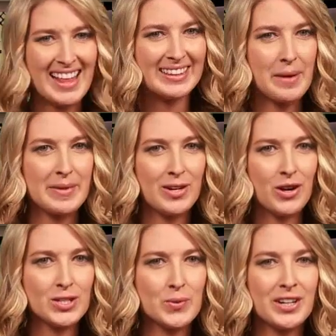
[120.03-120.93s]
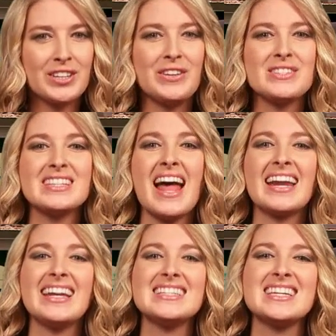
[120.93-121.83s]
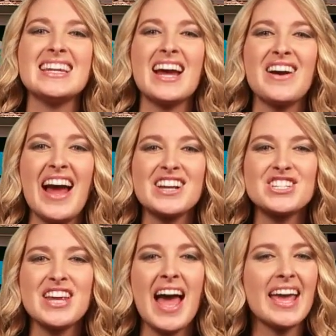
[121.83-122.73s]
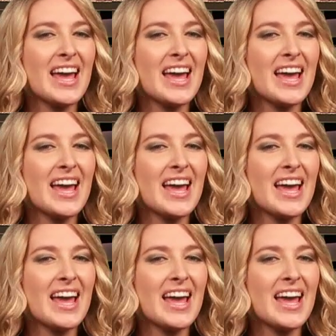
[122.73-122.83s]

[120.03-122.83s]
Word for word: Let me know on Twitter using that ETNow hashtag,